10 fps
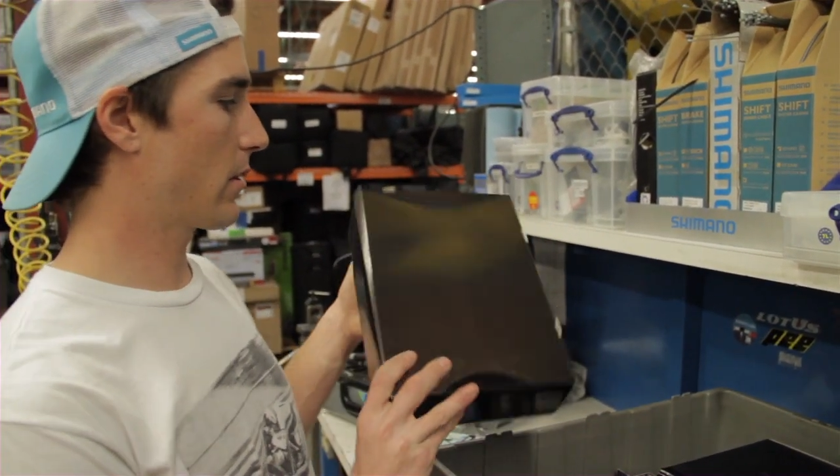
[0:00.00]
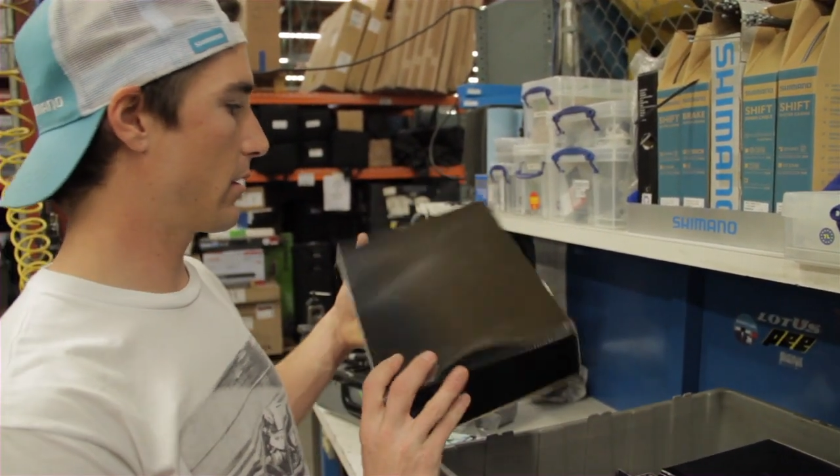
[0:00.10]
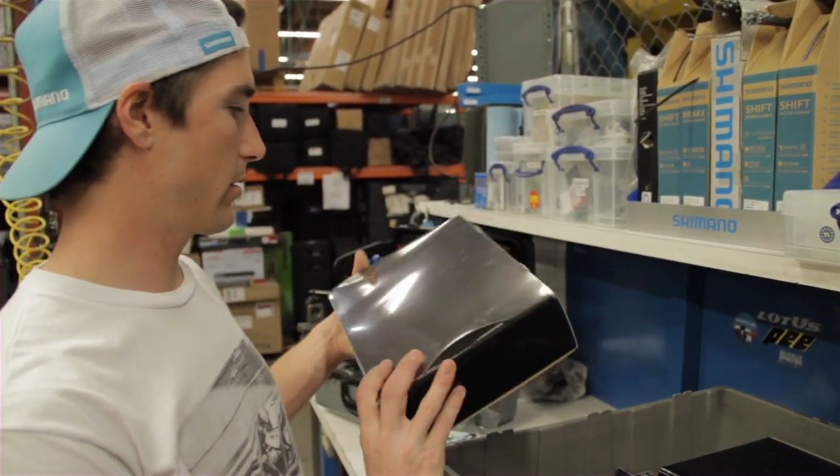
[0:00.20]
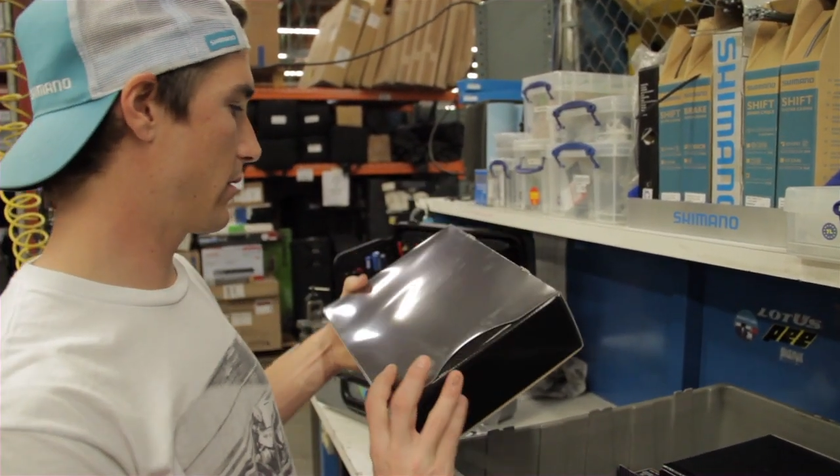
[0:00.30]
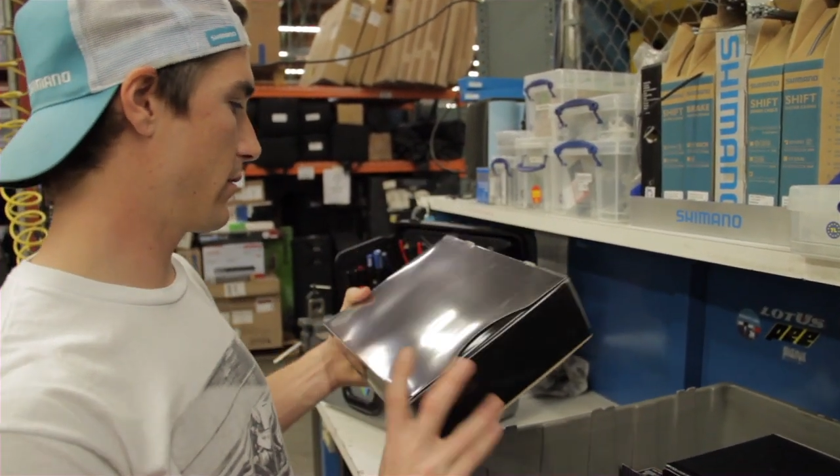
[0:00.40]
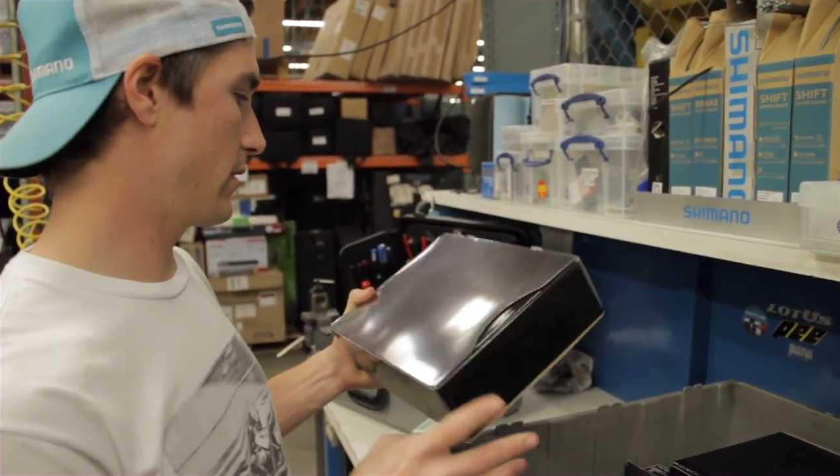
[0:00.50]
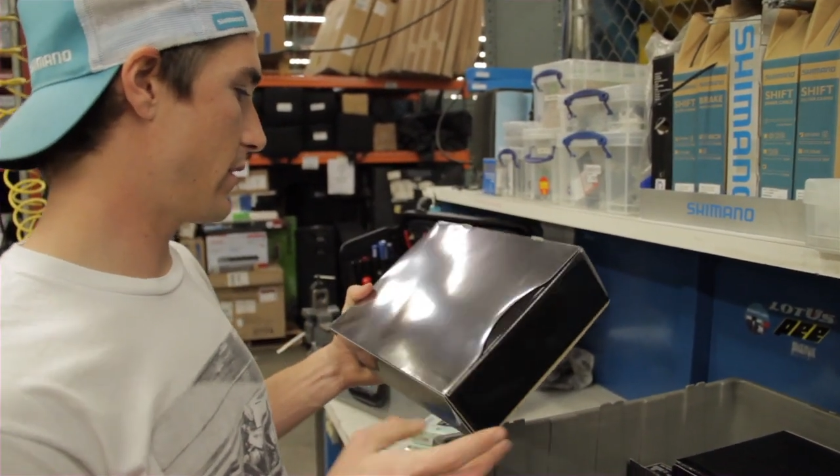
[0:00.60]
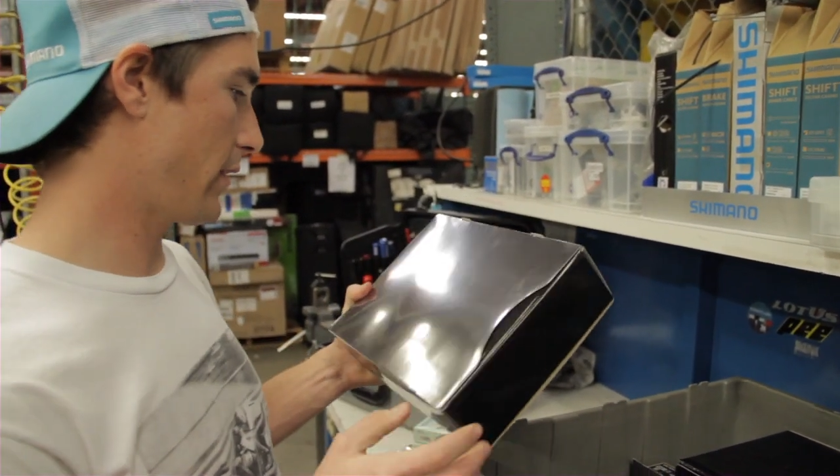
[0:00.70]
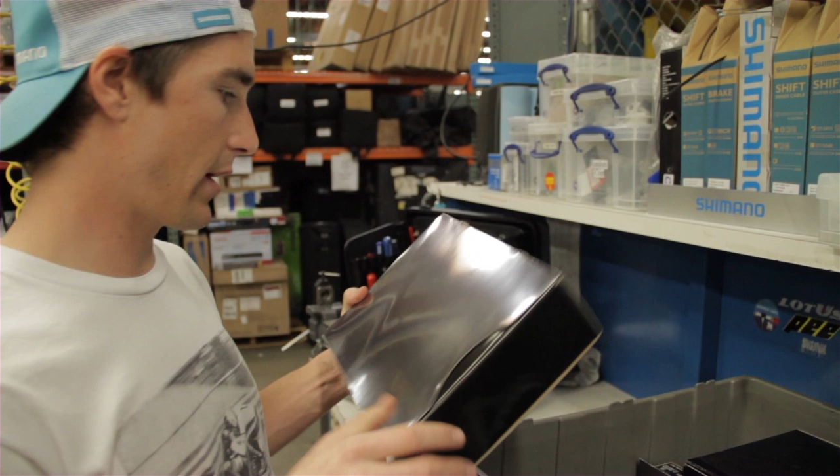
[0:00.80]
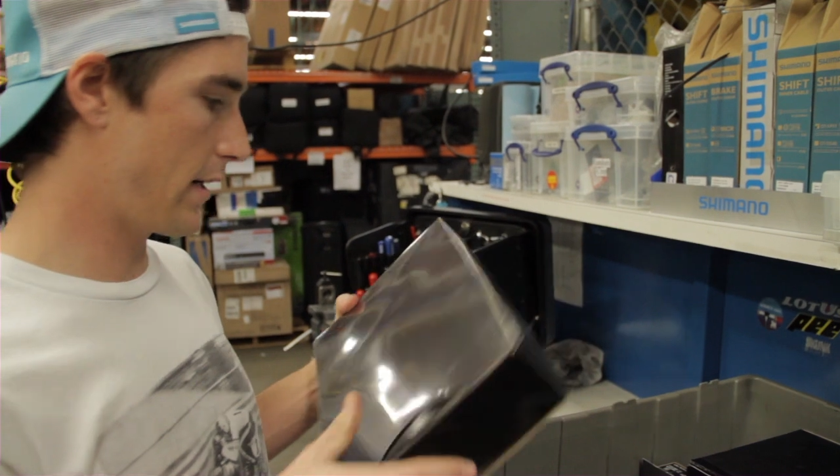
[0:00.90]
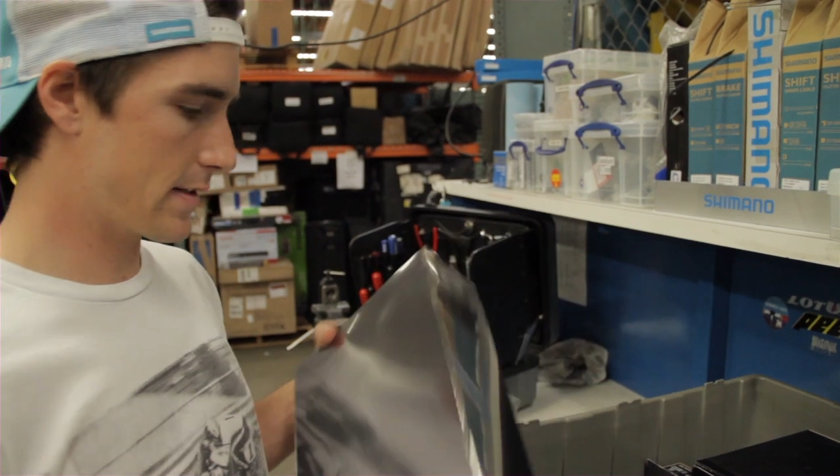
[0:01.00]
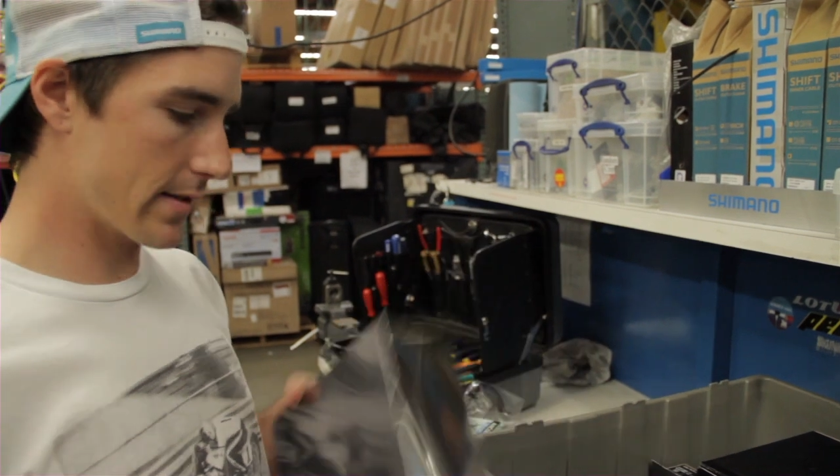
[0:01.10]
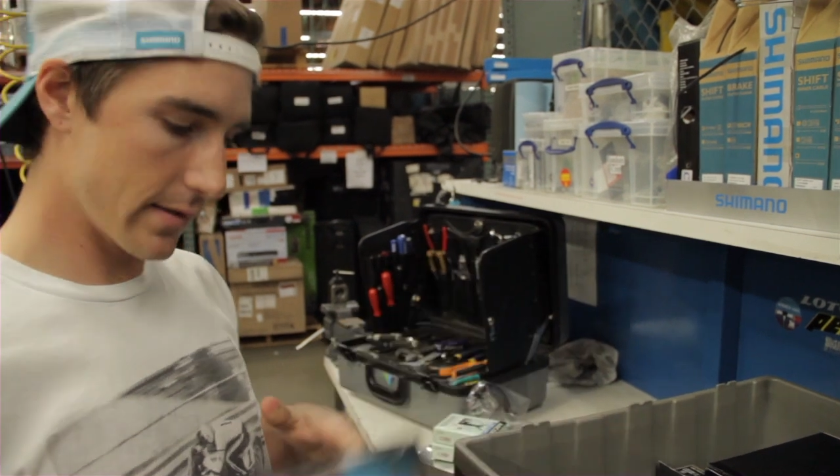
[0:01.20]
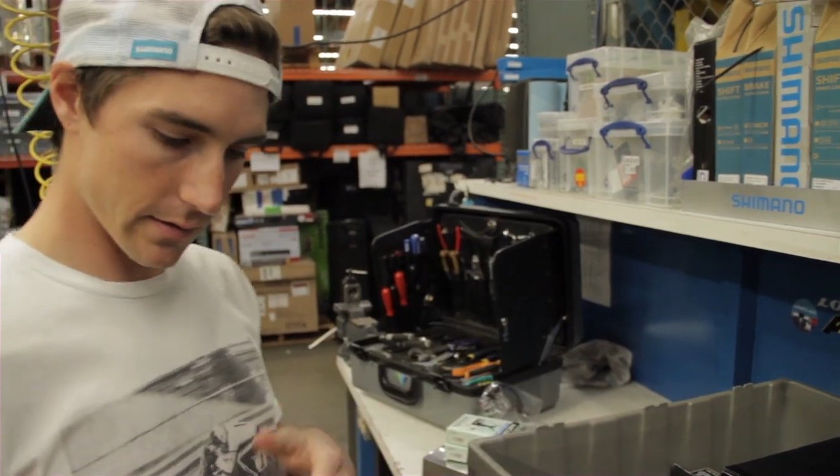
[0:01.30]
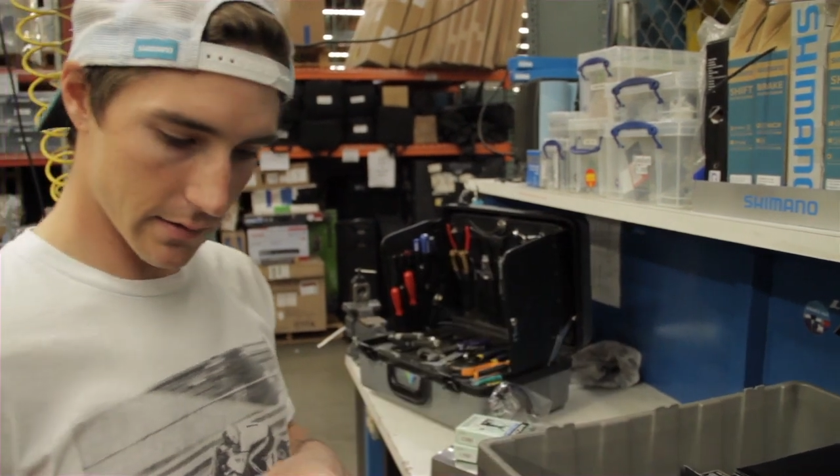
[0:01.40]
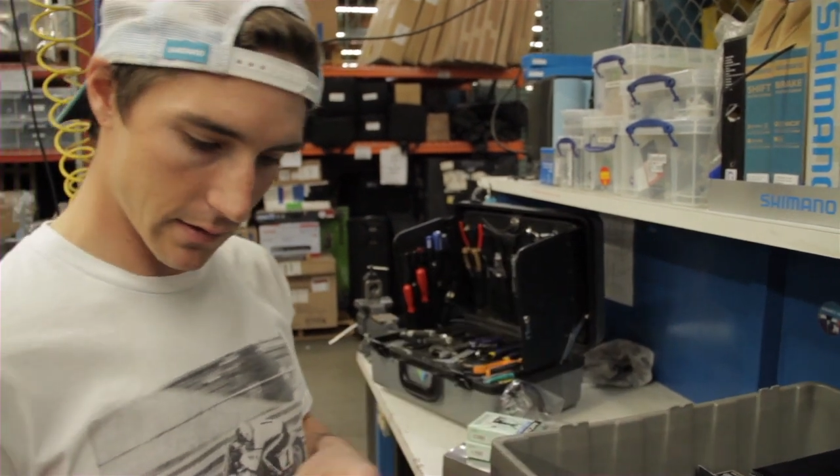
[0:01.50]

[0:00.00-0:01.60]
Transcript: we're doing Dura-Ace